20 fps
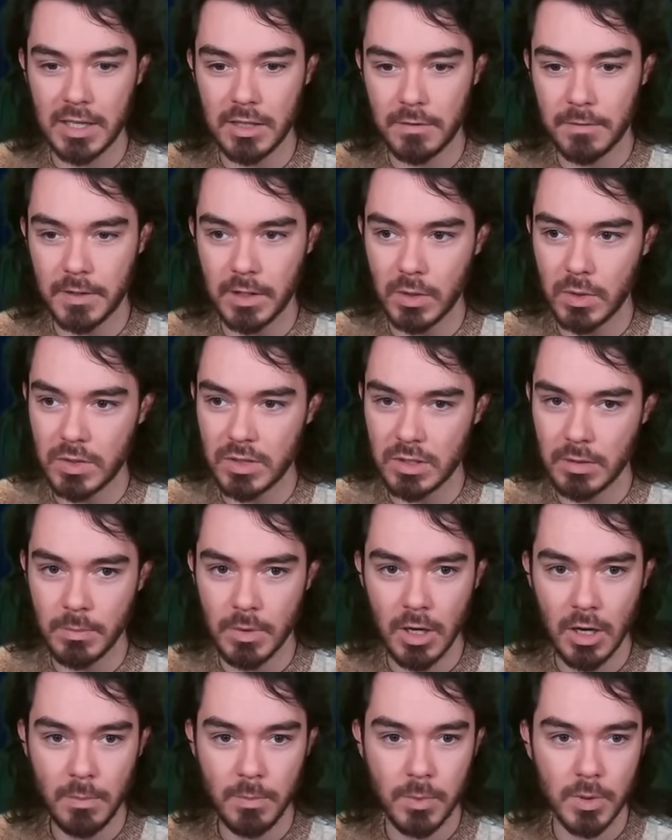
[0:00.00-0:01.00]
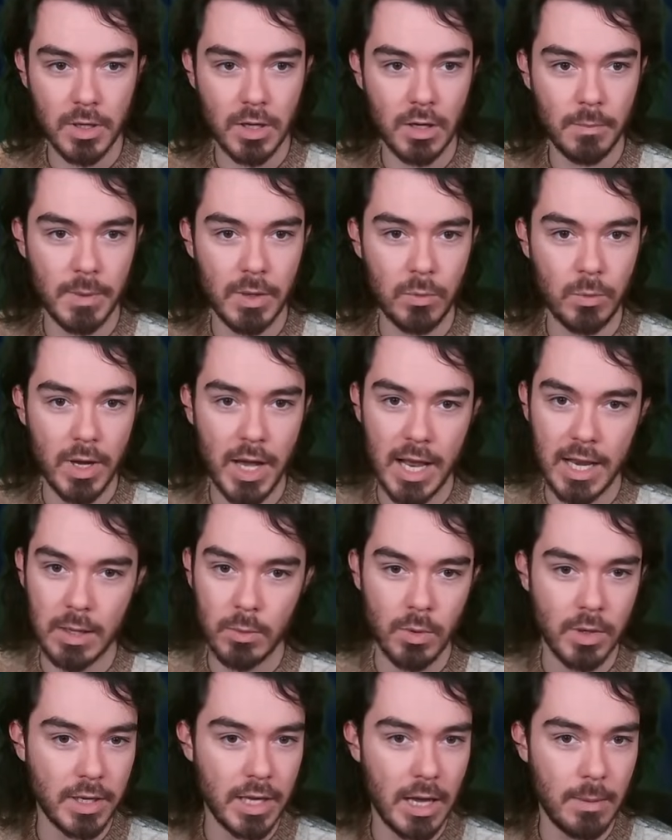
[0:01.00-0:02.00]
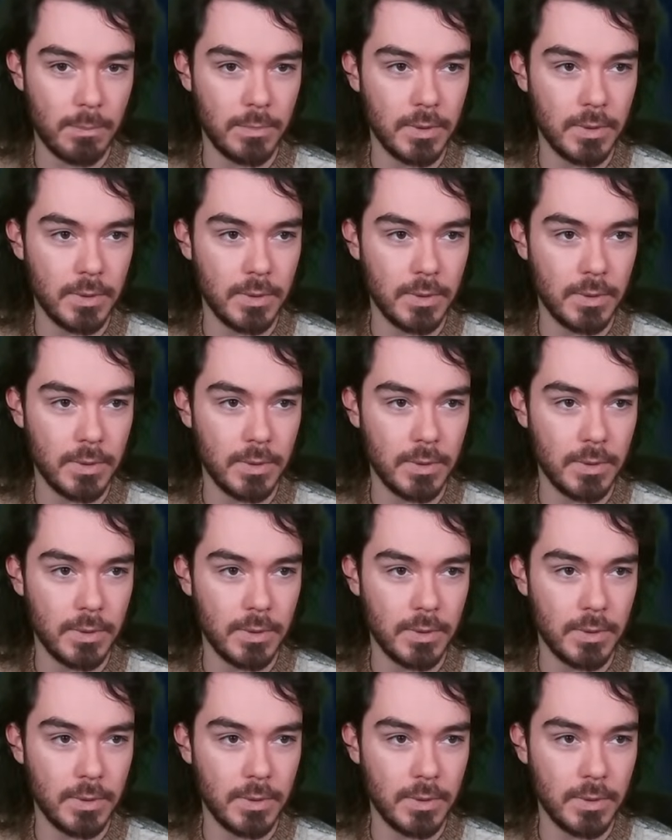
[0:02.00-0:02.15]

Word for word: to fuse him up. We're going to be ready. We'll get